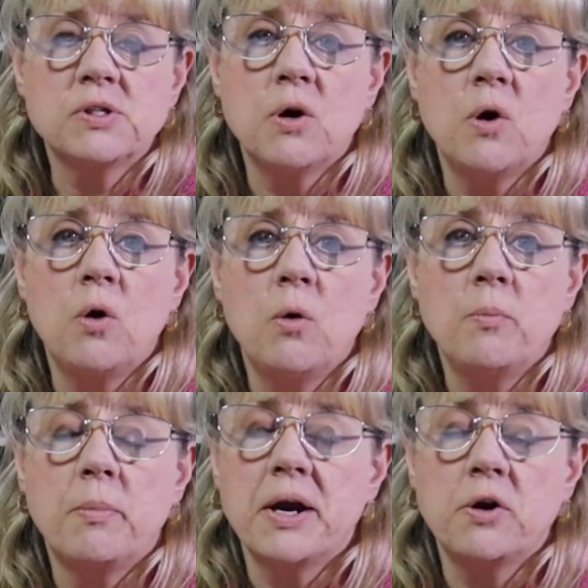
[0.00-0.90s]
so
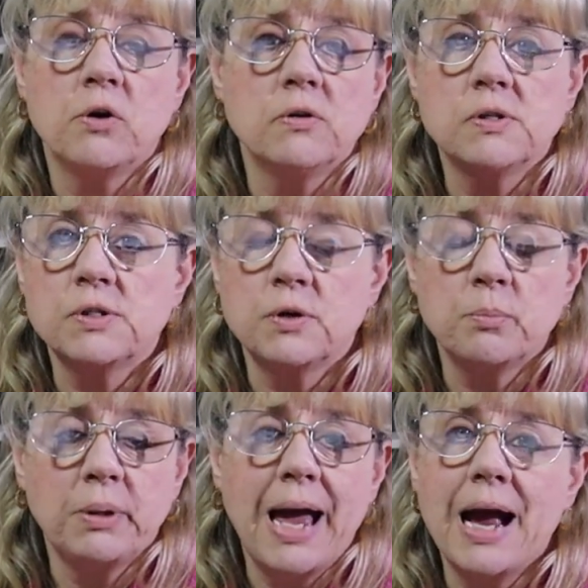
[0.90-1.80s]
my curtains are
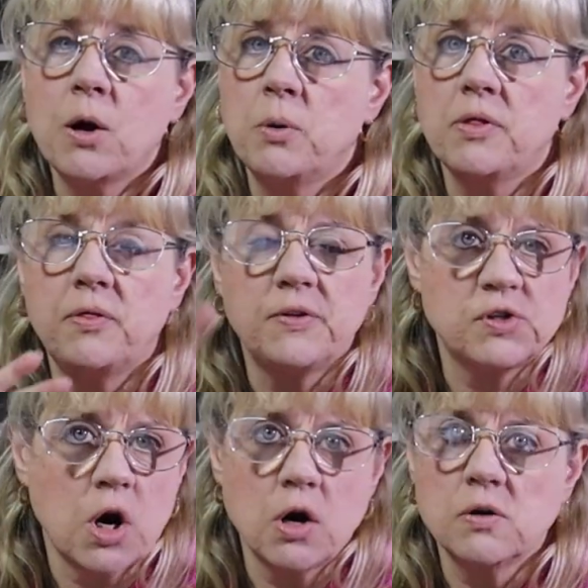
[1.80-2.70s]
black with
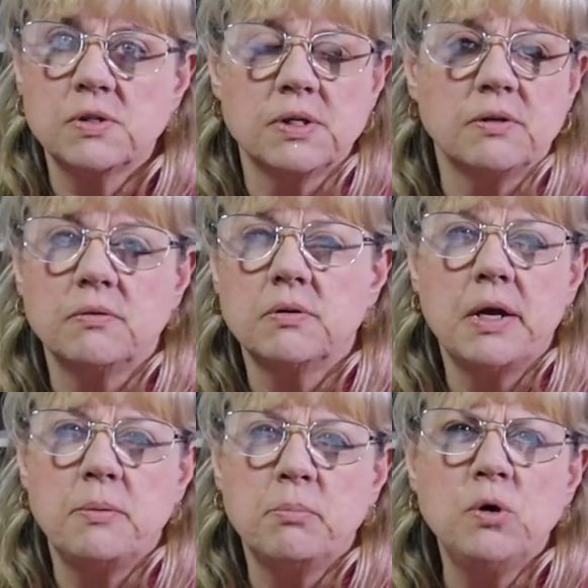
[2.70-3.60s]
stars
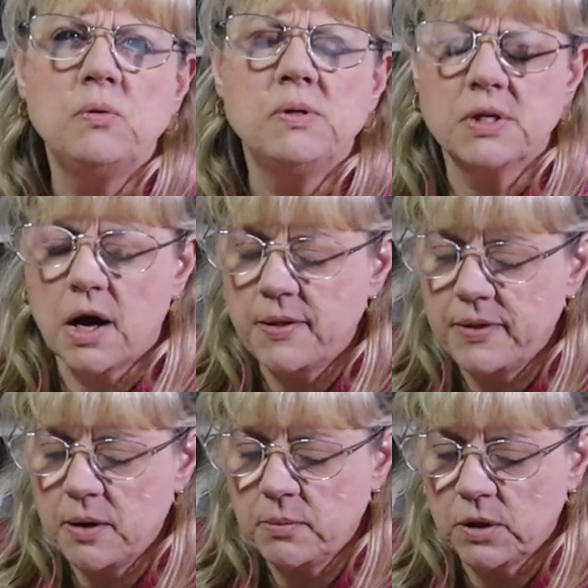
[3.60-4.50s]
and moons on
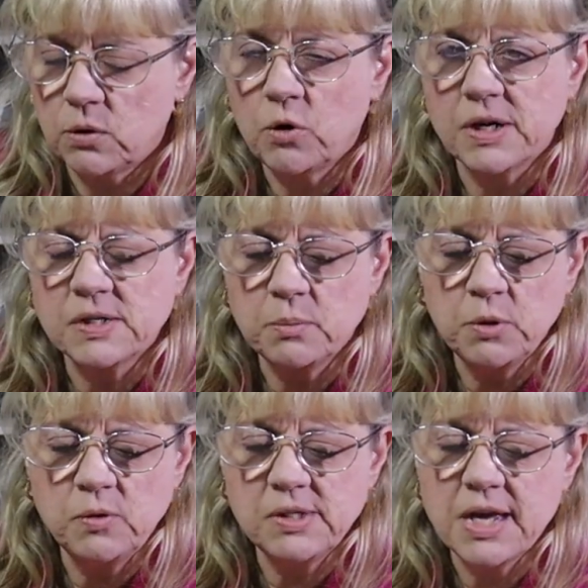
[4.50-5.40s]
them, little crescent
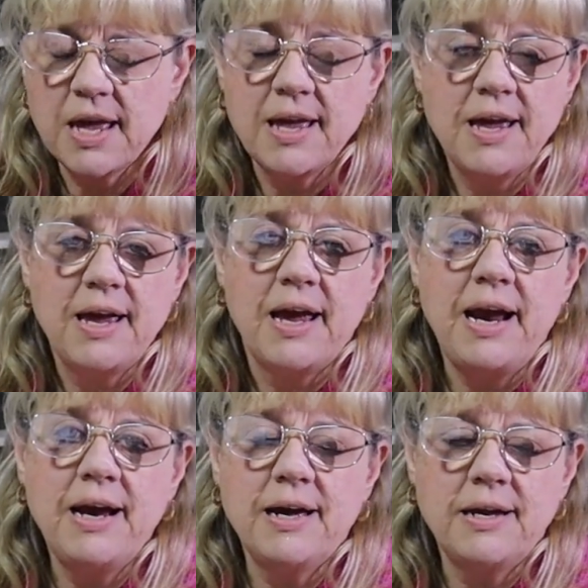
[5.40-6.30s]
moons.
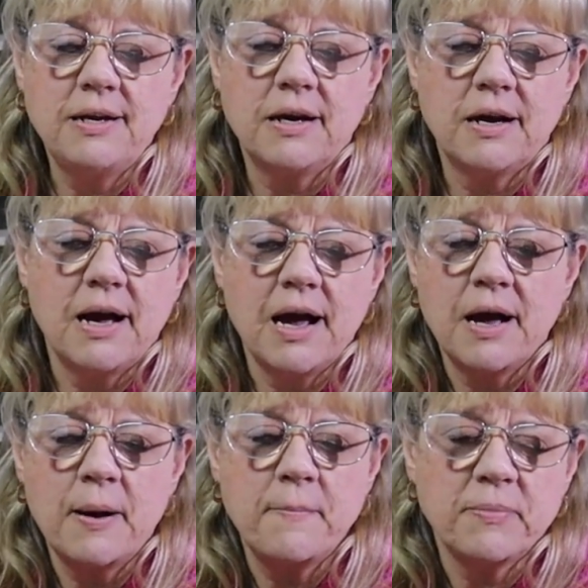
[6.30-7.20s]
And
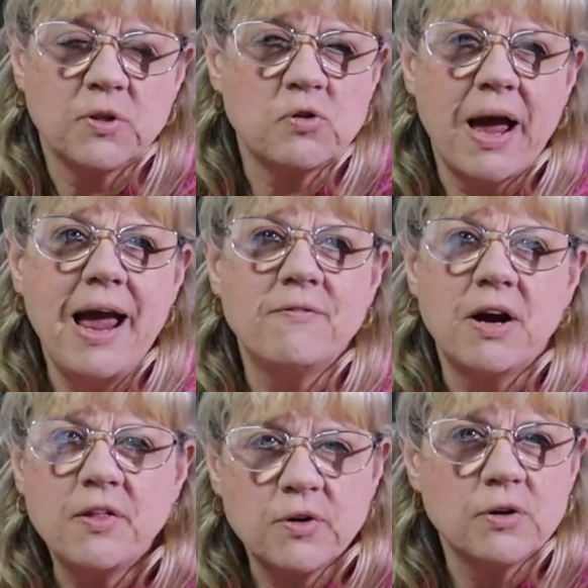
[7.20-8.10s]
so I have
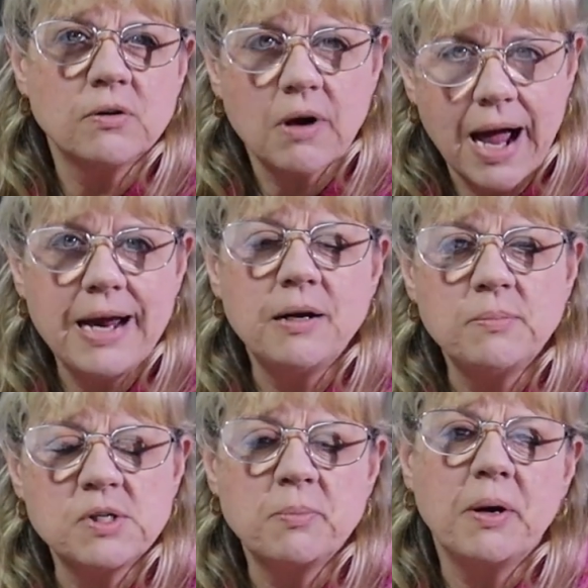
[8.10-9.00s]
other
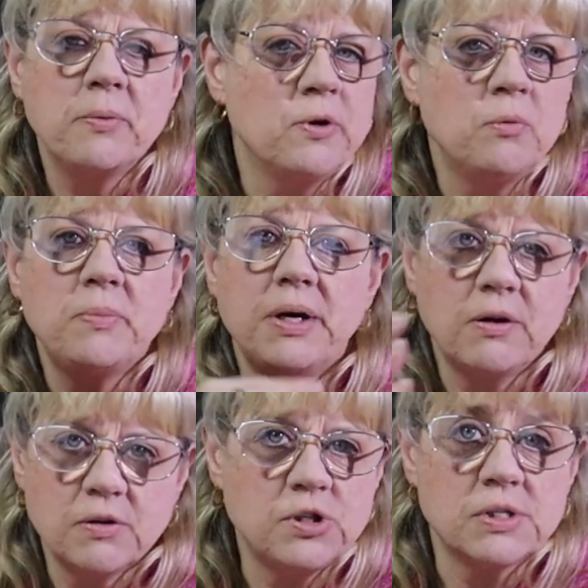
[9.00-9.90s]
items in my room
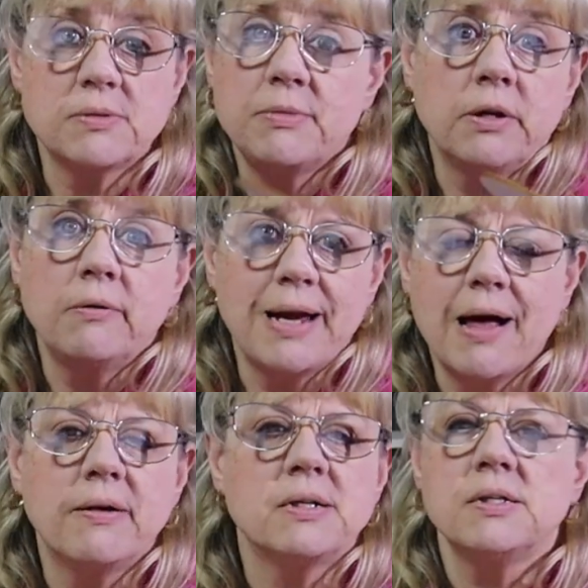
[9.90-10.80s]
that are just,
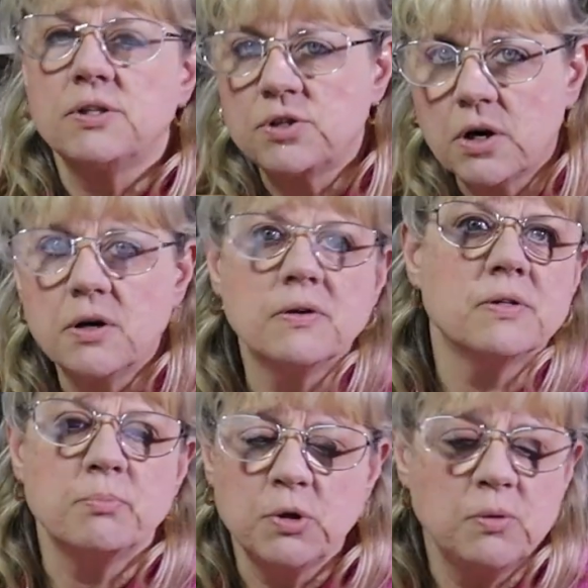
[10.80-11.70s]
galaxy,
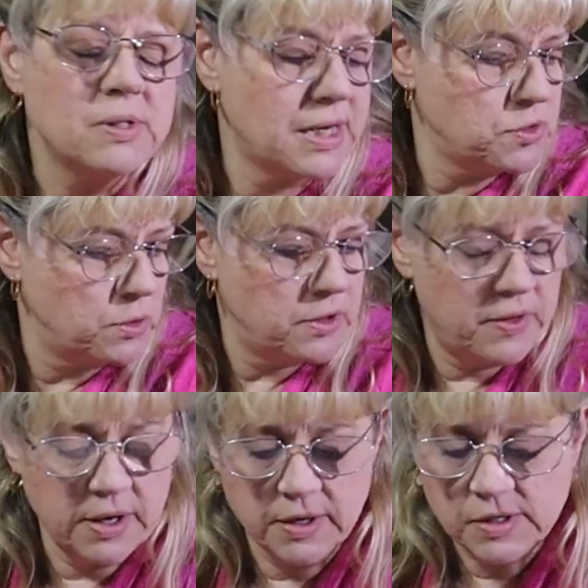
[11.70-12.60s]
stars, moons, that sort of
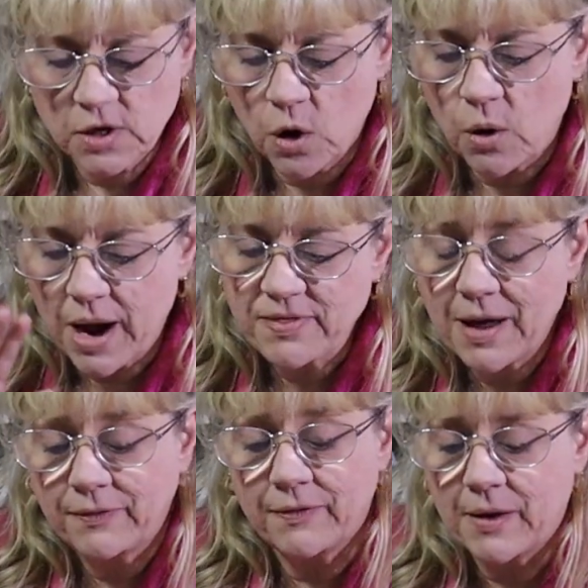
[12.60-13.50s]
thing. So I
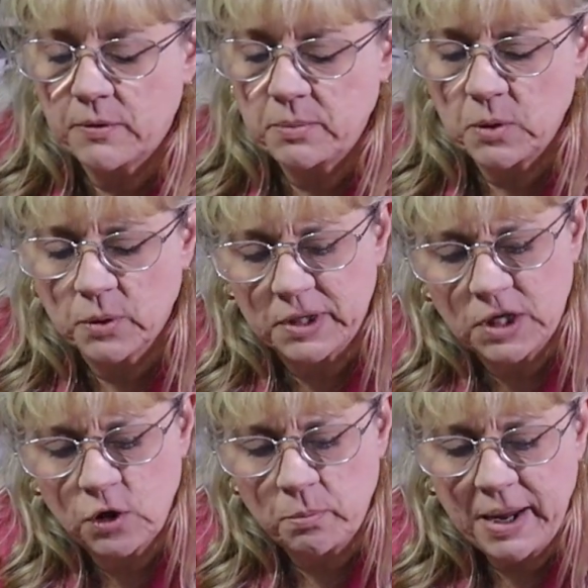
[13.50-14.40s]
thought that that would be really
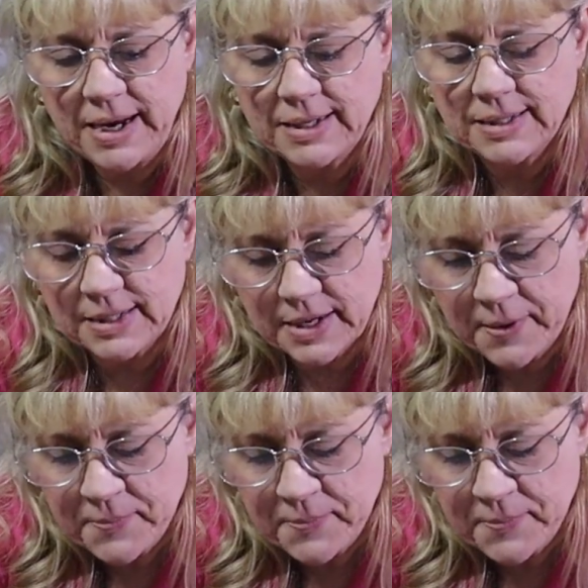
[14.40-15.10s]
cute painted.